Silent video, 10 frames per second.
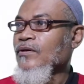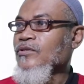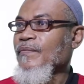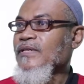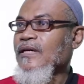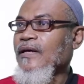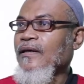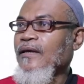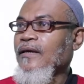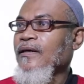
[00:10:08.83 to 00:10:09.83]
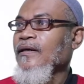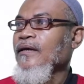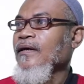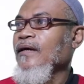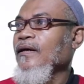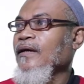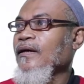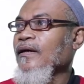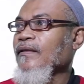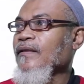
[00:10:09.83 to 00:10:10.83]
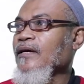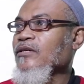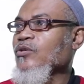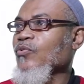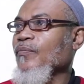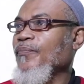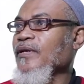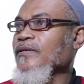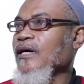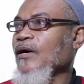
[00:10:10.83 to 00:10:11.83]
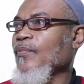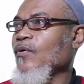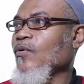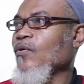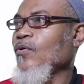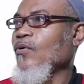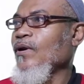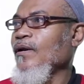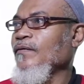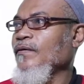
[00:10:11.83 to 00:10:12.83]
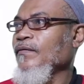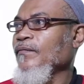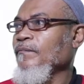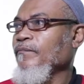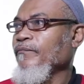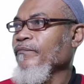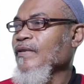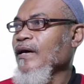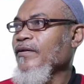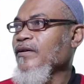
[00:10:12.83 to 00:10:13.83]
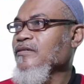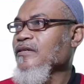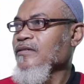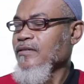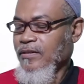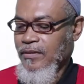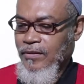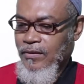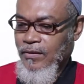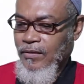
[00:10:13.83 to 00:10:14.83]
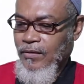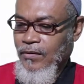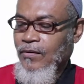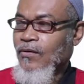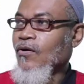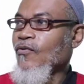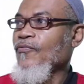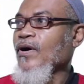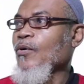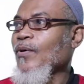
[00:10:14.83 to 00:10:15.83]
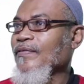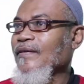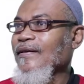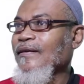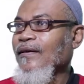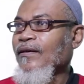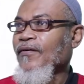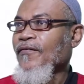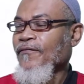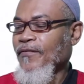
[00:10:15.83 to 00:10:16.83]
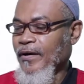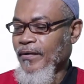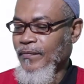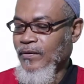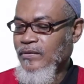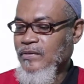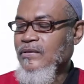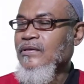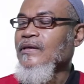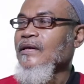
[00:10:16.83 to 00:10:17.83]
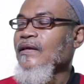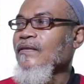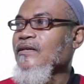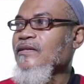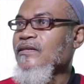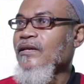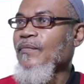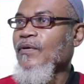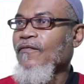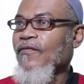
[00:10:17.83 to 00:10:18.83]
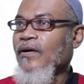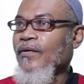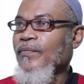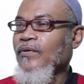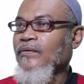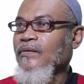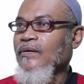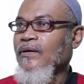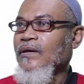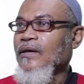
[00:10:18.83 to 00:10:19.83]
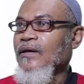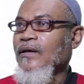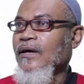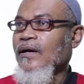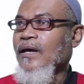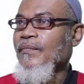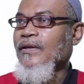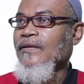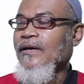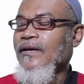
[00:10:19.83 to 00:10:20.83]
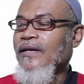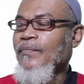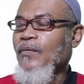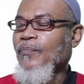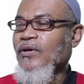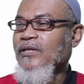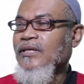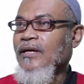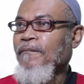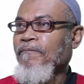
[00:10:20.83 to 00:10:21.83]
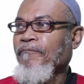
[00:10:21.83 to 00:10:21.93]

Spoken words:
So basically that will print up all the addresses of our three variables, that is the double variable, the double pointer,